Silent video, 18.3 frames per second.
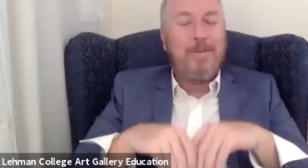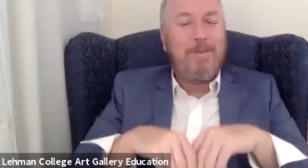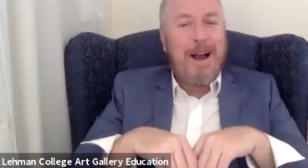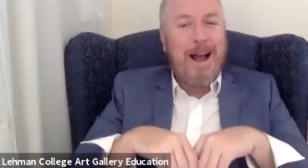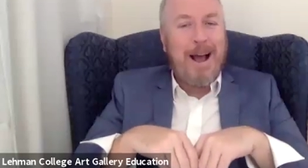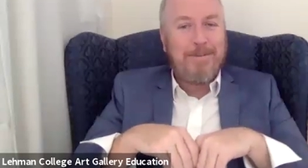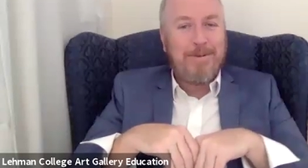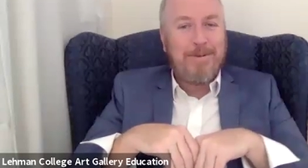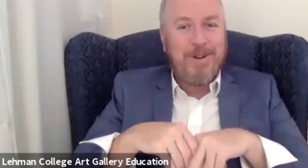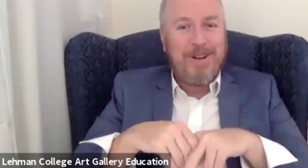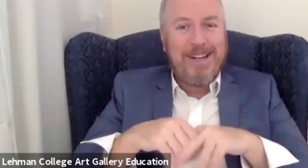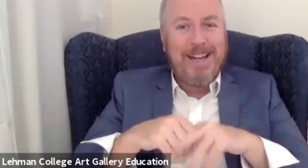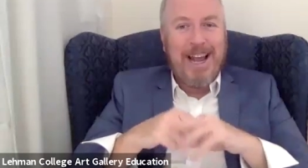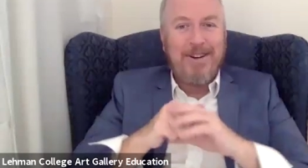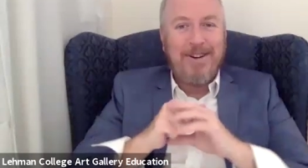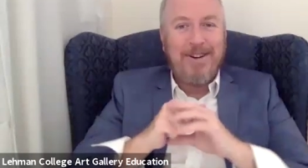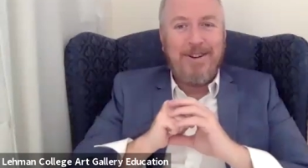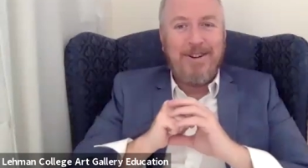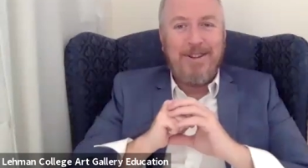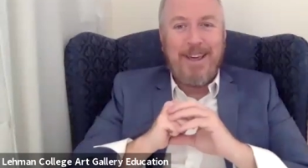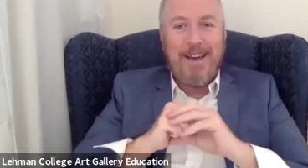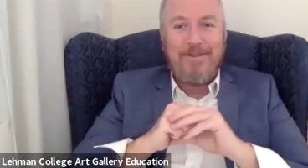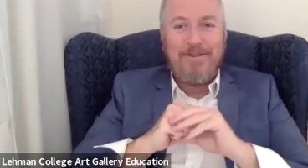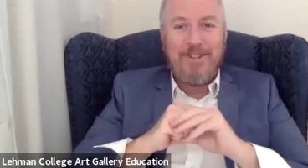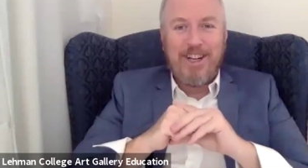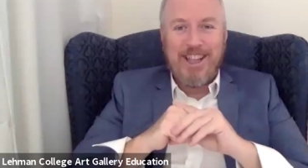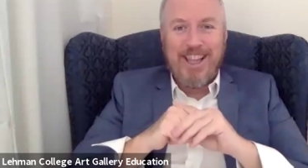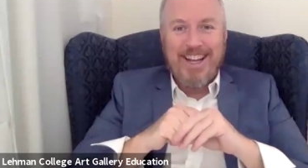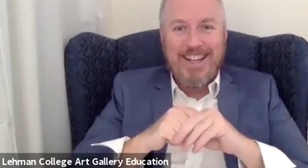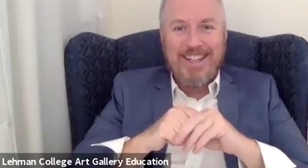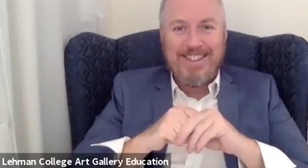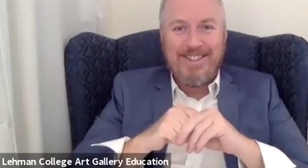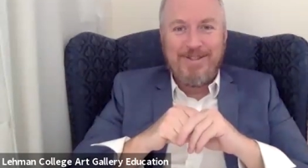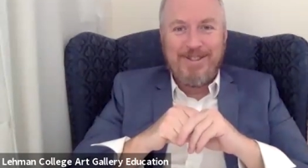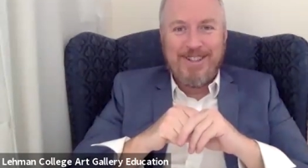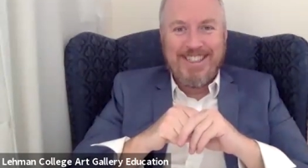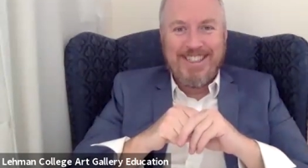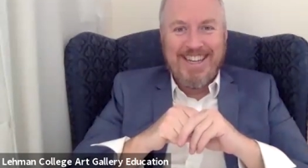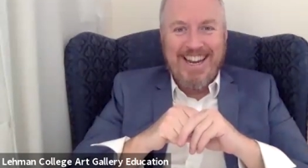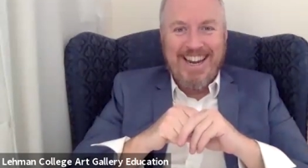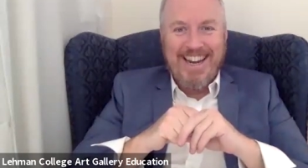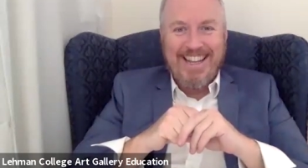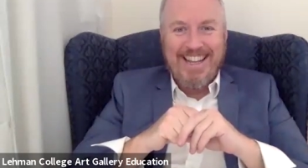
Well, perhaps we can get you to do the Everglades one day.